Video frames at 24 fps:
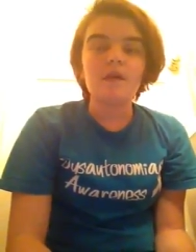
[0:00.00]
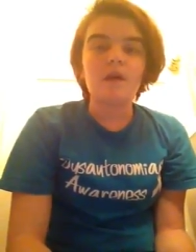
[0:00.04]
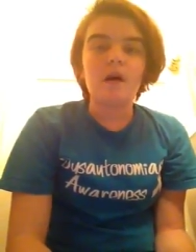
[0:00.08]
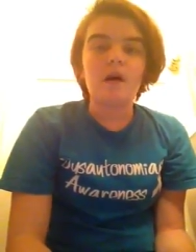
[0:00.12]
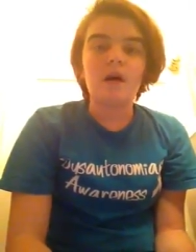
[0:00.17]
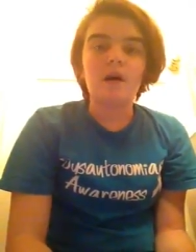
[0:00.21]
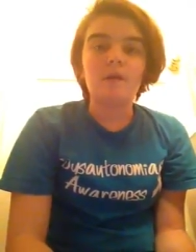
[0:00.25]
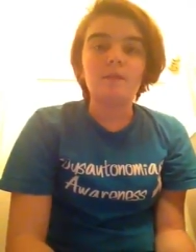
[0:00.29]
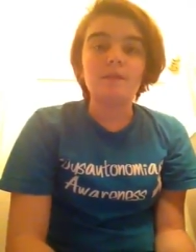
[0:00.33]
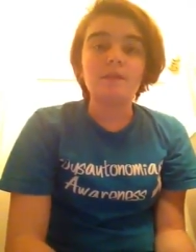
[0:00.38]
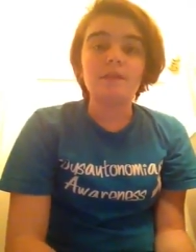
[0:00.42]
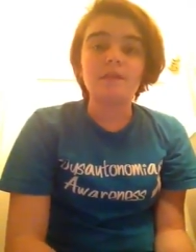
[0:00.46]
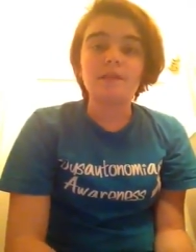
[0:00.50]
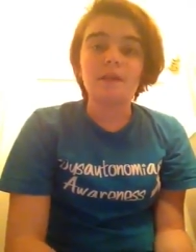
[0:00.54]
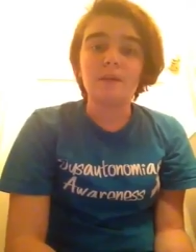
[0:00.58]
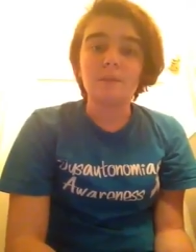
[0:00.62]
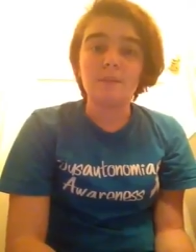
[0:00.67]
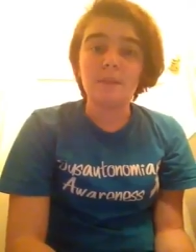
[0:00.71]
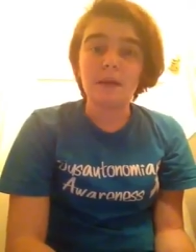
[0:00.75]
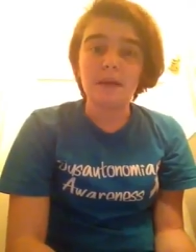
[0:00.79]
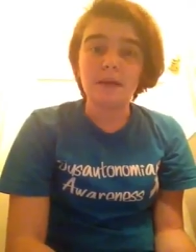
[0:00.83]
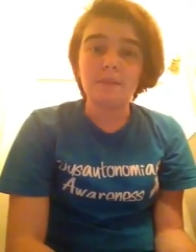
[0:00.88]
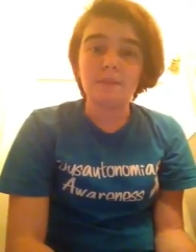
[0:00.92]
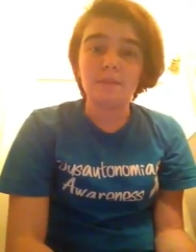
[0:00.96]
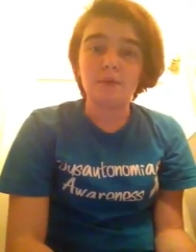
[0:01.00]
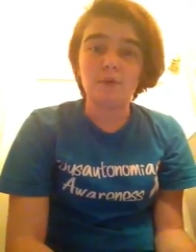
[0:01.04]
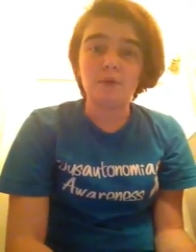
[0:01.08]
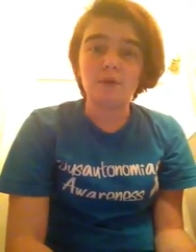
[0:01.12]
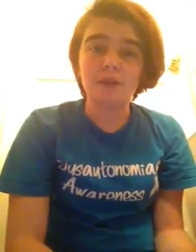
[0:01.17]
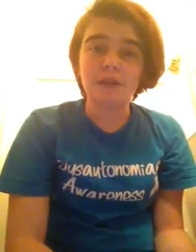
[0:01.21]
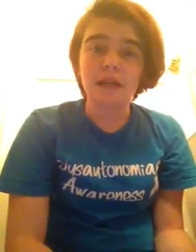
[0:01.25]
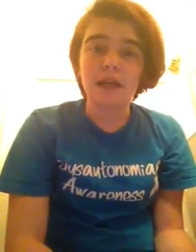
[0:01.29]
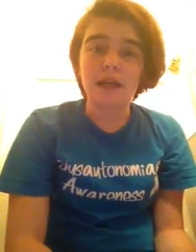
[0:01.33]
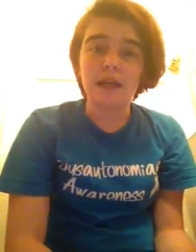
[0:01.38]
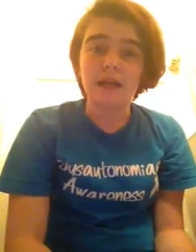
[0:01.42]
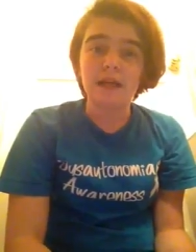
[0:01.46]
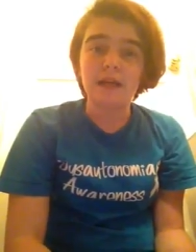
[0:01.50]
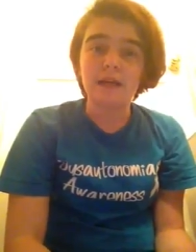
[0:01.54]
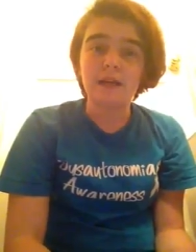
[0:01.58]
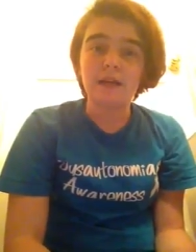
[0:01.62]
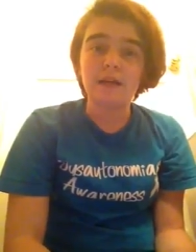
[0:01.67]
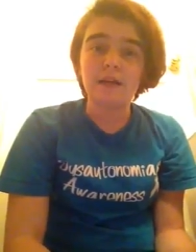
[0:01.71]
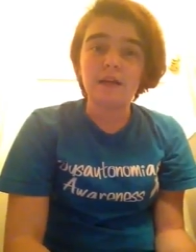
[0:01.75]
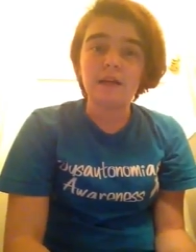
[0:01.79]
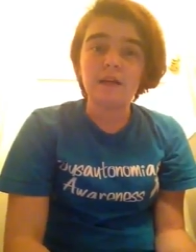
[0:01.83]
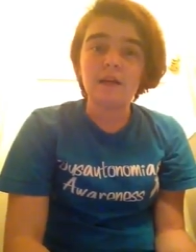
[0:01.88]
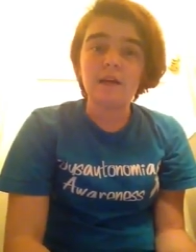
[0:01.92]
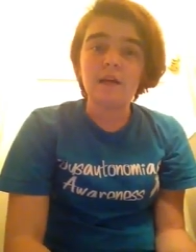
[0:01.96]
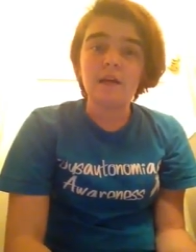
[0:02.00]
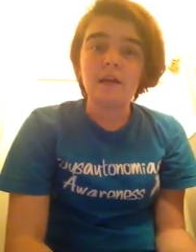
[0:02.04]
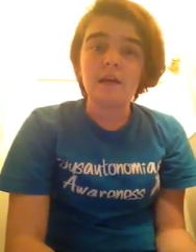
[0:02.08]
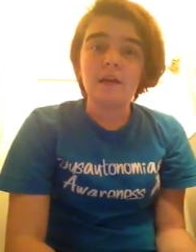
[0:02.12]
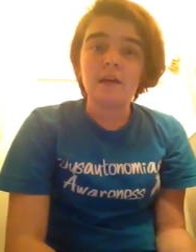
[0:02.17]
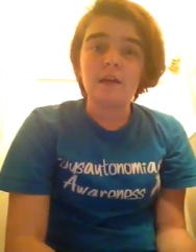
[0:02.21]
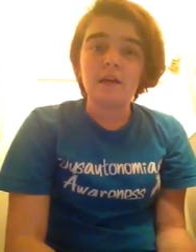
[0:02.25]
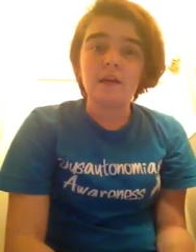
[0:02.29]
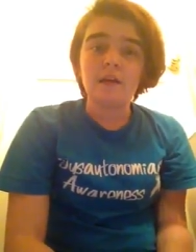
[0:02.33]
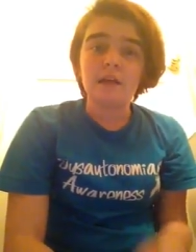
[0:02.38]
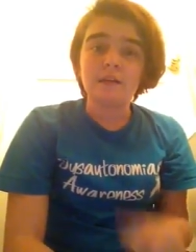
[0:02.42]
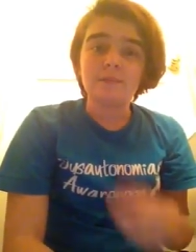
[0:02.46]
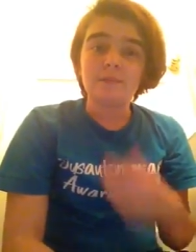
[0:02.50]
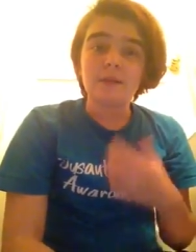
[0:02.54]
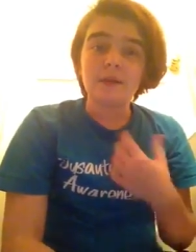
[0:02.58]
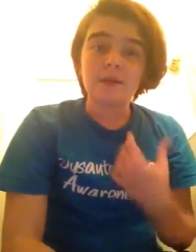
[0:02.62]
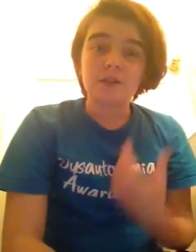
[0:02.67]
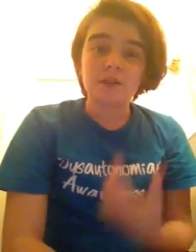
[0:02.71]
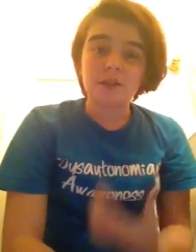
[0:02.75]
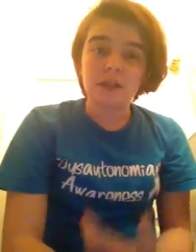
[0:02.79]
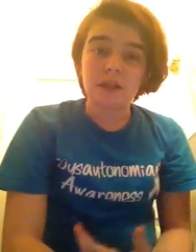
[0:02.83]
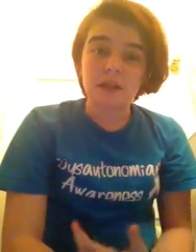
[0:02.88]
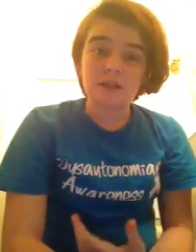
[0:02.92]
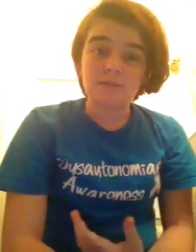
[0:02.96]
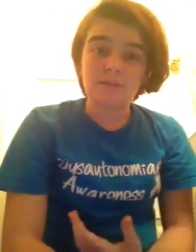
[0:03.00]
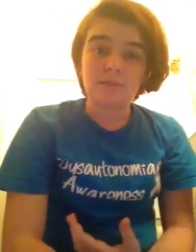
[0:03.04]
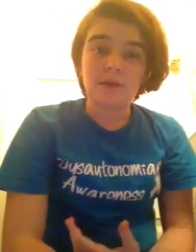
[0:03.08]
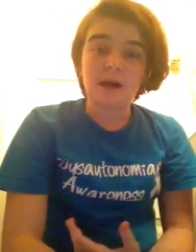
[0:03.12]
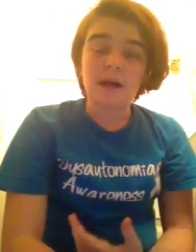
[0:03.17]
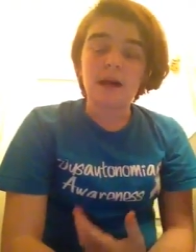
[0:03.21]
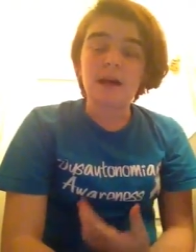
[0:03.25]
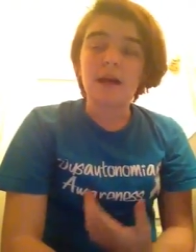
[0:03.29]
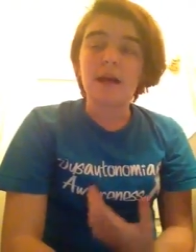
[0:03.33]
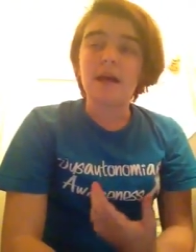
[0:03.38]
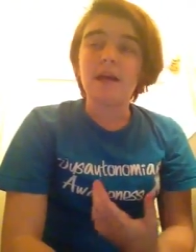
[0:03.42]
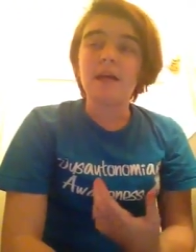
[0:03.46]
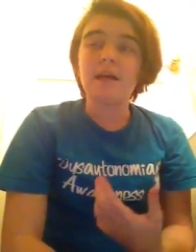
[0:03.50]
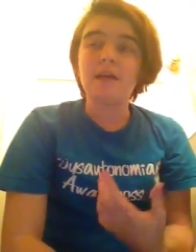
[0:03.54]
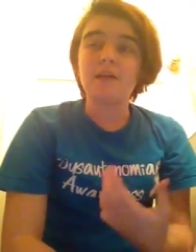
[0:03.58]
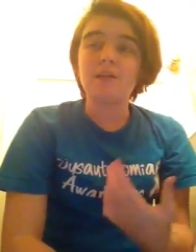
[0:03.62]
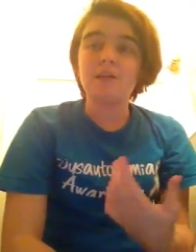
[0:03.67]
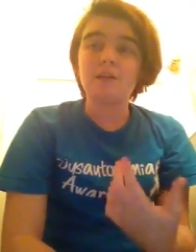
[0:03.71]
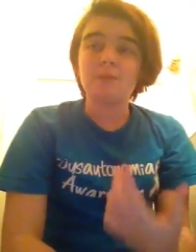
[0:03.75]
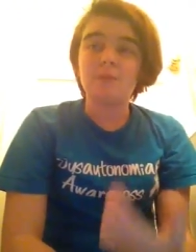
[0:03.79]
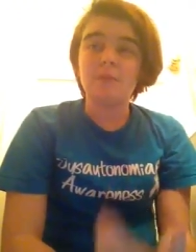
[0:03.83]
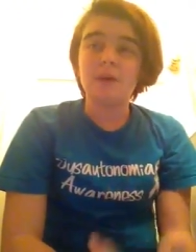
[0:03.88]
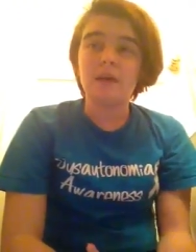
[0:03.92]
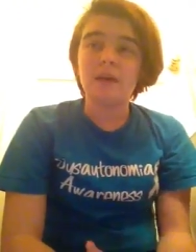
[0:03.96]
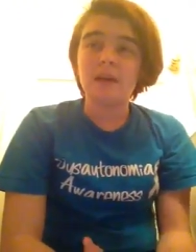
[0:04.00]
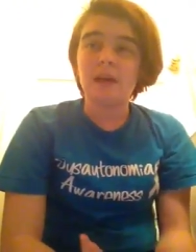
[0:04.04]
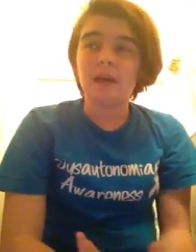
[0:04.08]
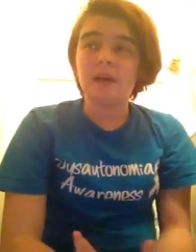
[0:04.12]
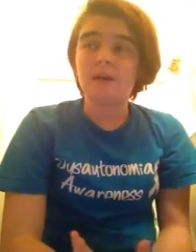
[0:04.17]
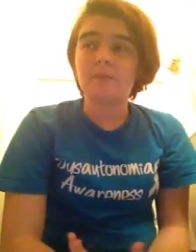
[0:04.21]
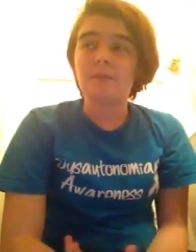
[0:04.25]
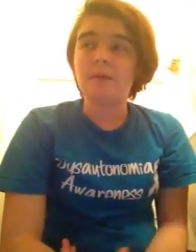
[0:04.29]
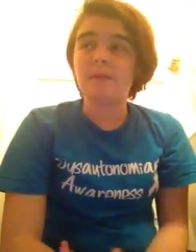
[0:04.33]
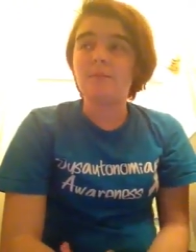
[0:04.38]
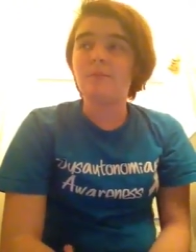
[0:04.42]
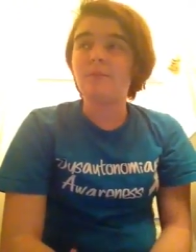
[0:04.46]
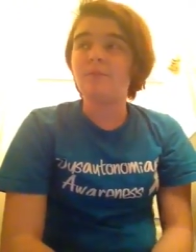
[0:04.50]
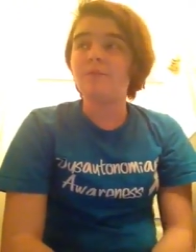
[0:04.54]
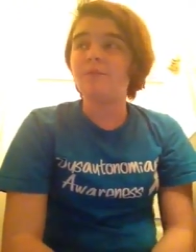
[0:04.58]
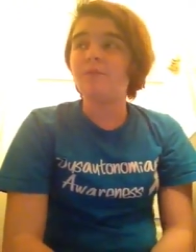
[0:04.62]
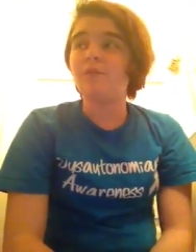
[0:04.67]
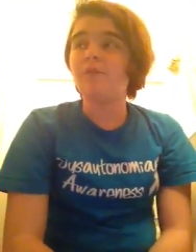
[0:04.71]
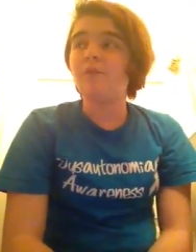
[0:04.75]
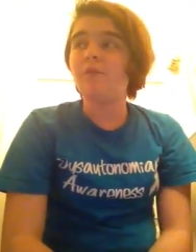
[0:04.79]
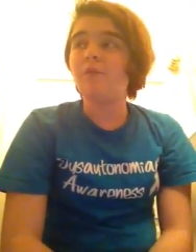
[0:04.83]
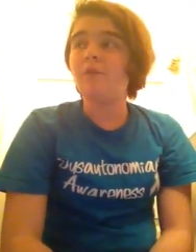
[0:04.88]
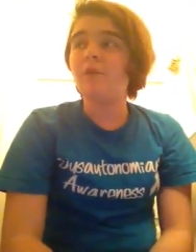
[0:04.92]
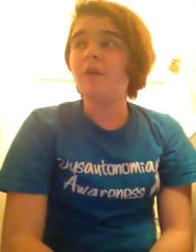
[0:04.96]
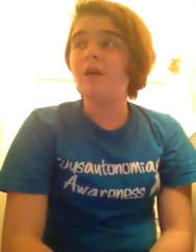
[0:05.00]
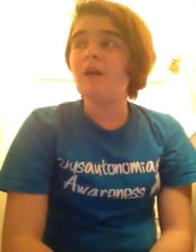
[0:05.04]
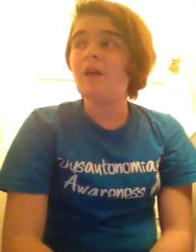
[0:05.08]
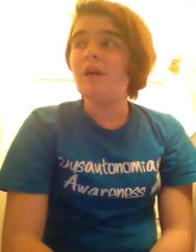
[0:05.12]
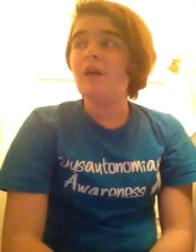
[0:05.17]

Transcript: um, some people take, especially at my age, and me letting people know